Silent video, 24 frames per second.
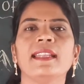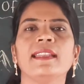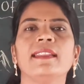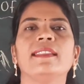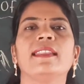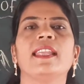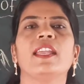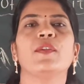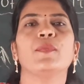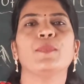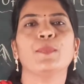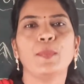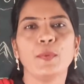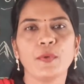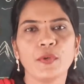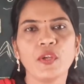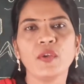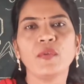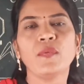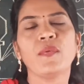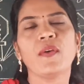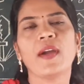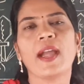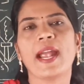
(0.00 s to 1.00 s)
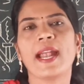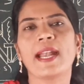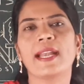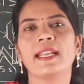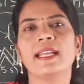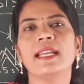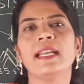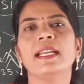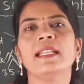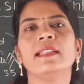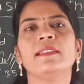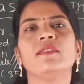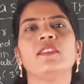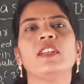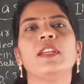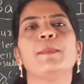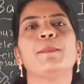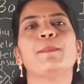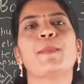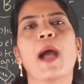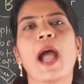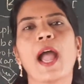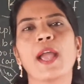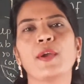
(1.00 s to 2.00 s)
they purified the
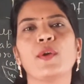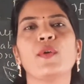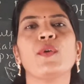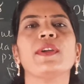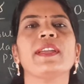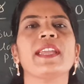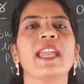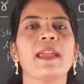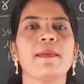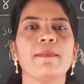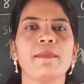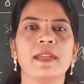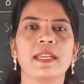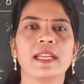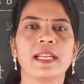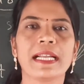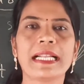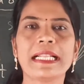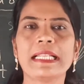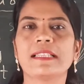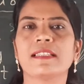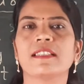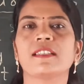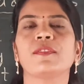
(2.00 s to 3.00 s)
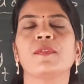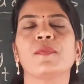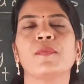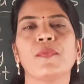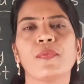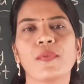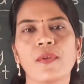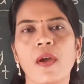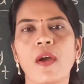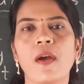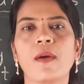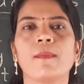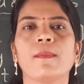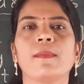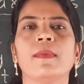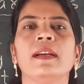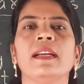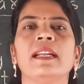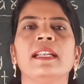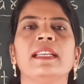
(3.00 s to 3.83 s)
biochemicals from